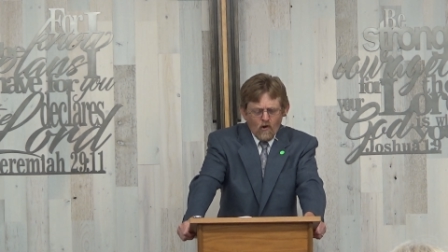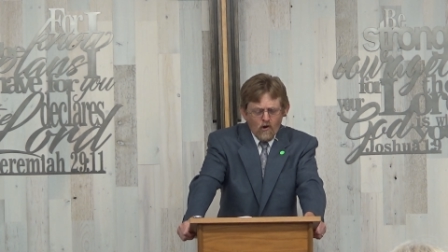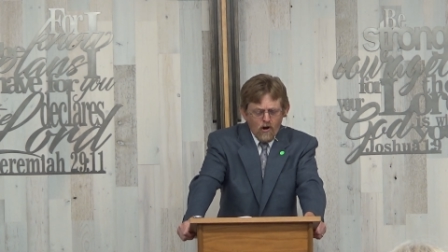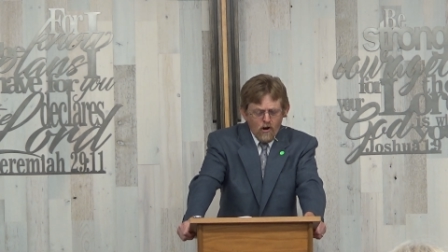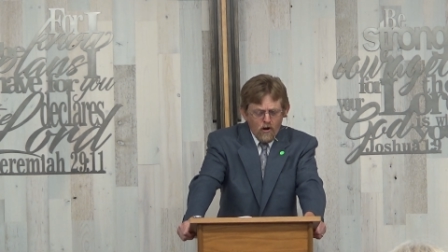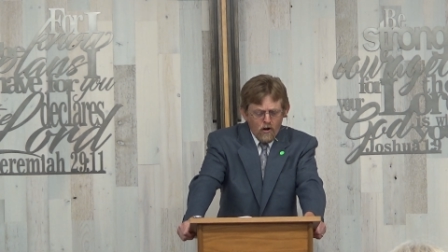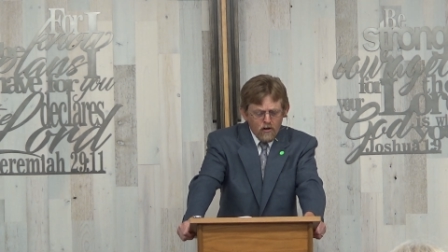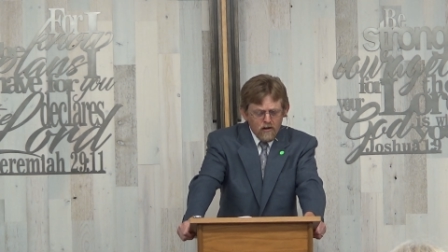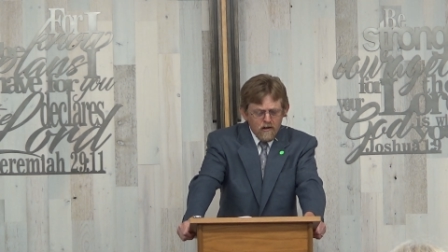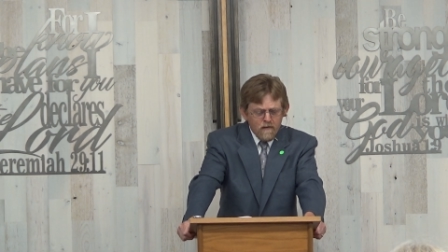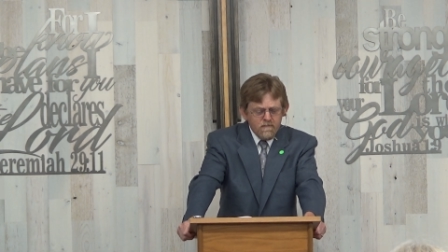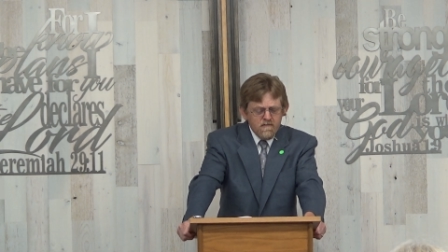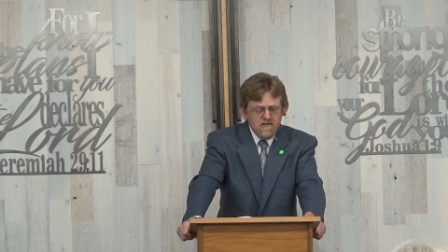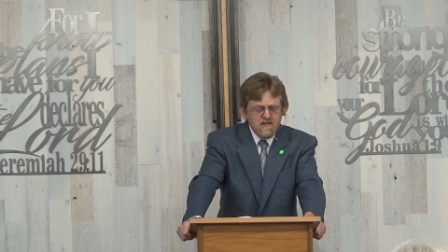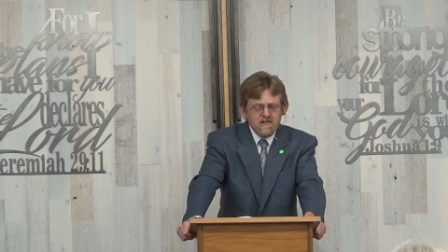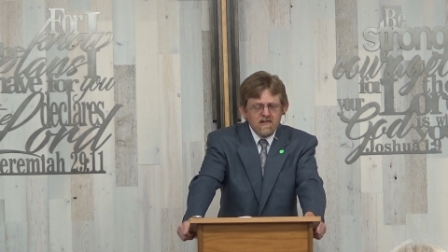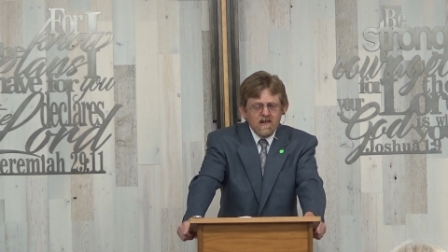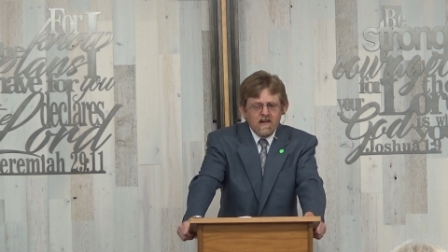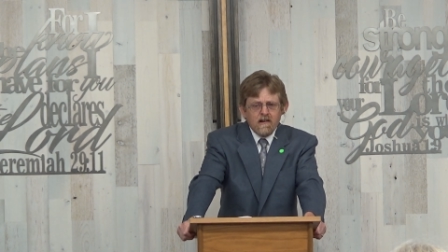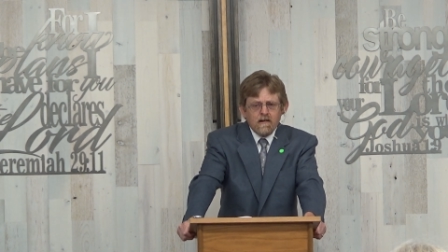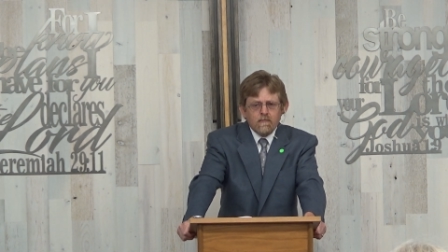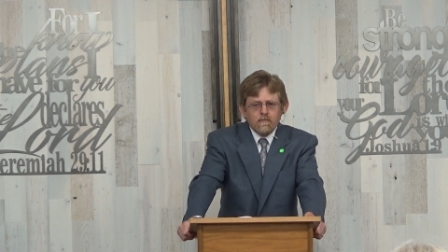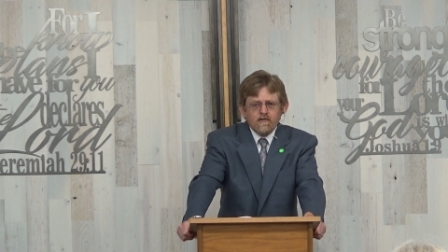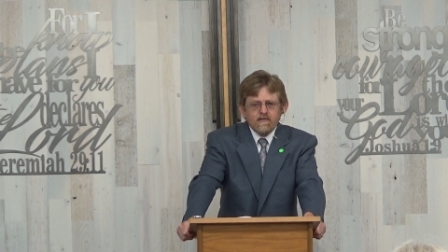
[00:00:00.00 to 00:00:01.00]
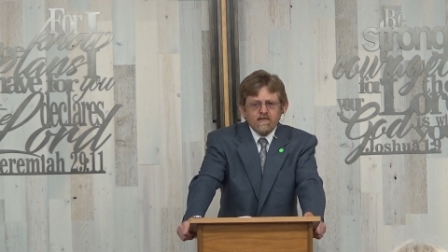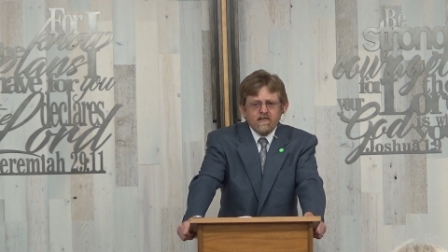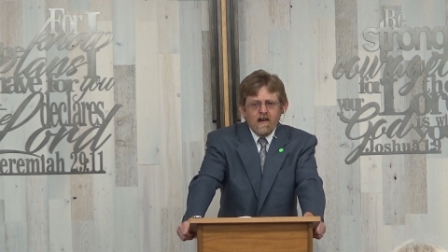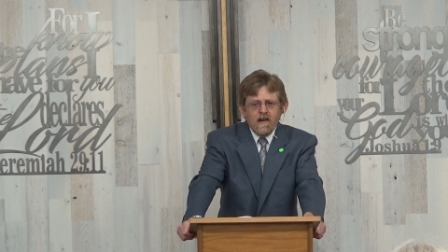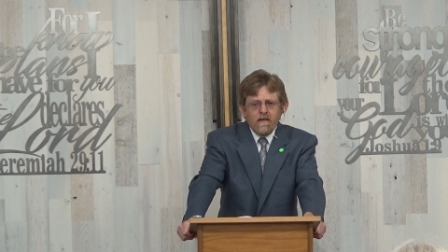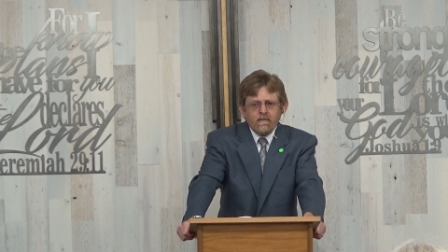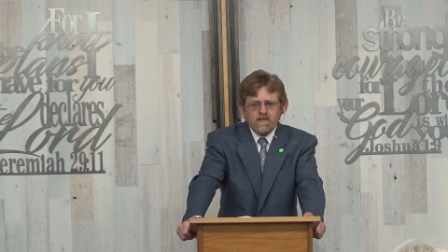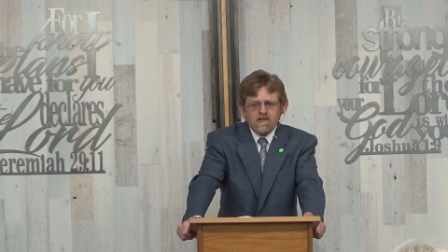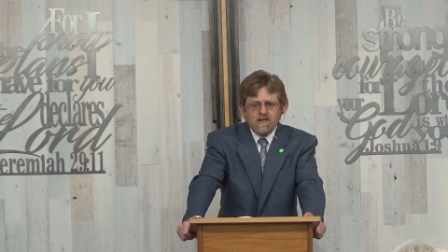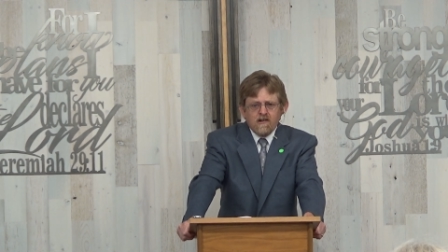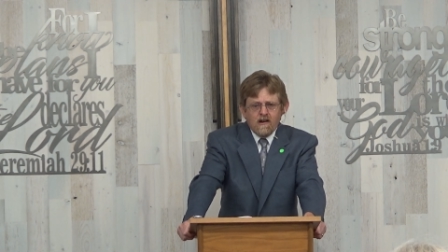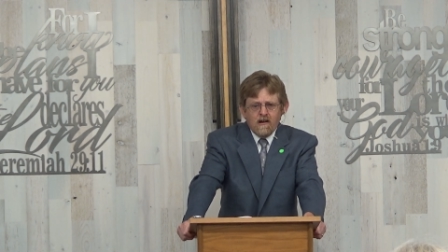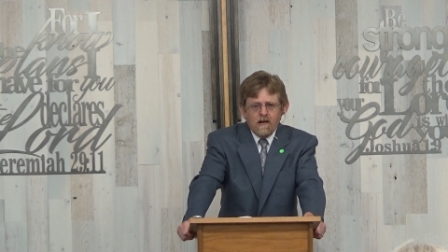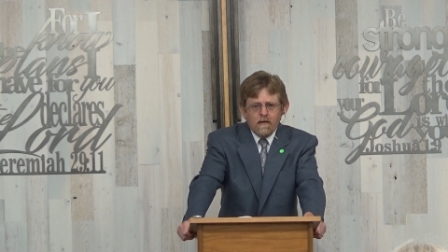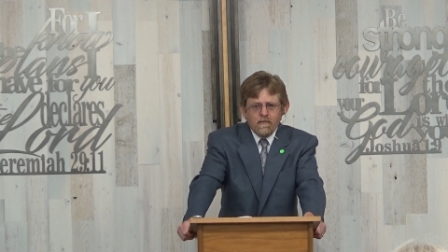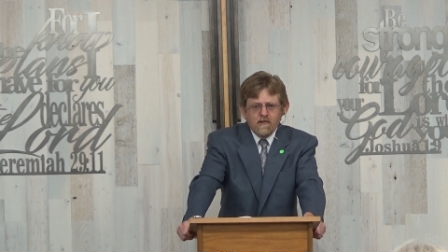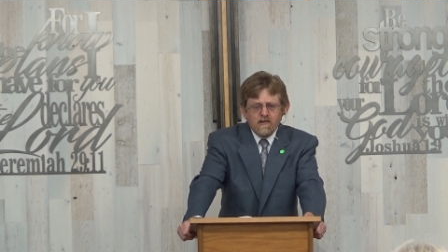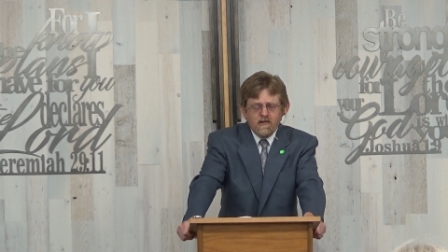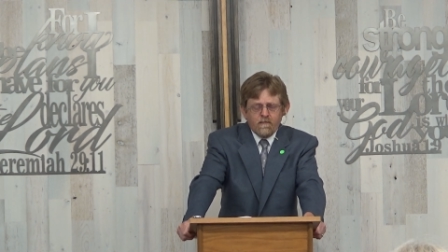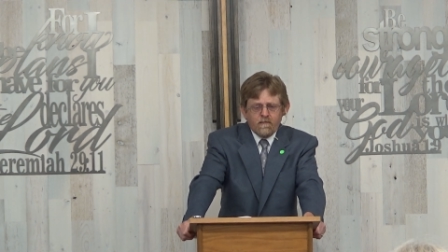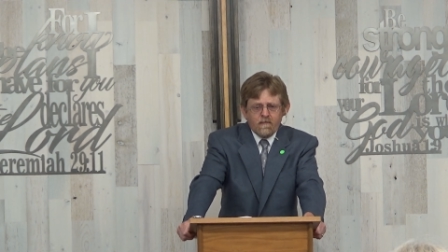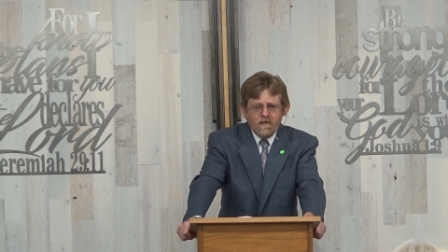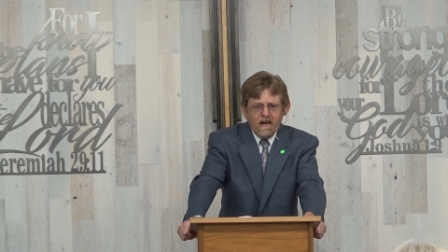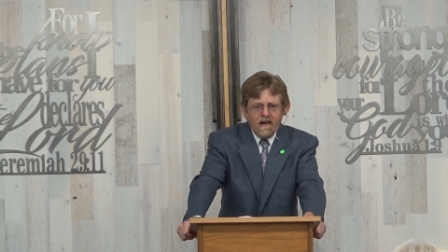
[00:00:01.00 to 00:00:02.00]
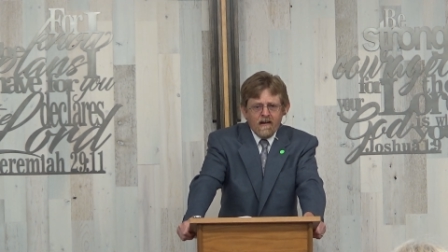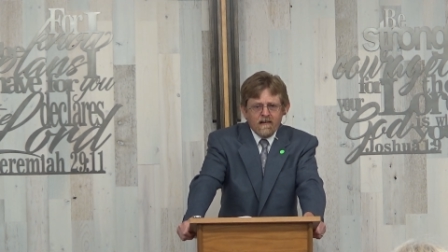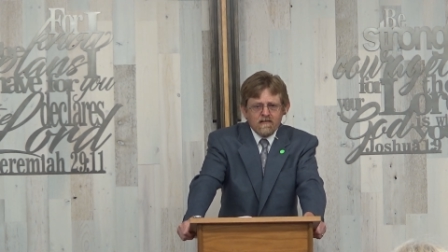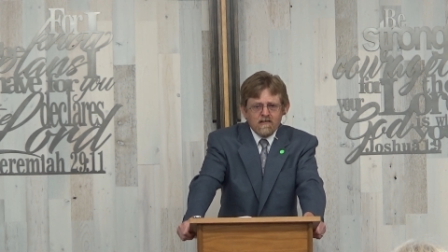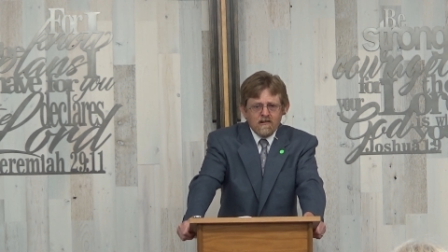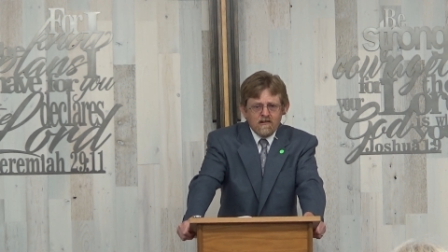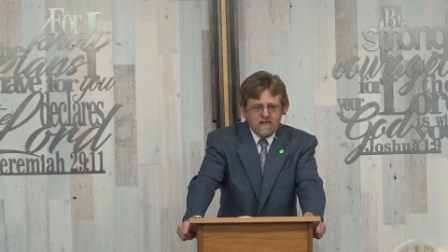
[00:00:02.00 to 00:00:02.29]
all of these animals have in common the fact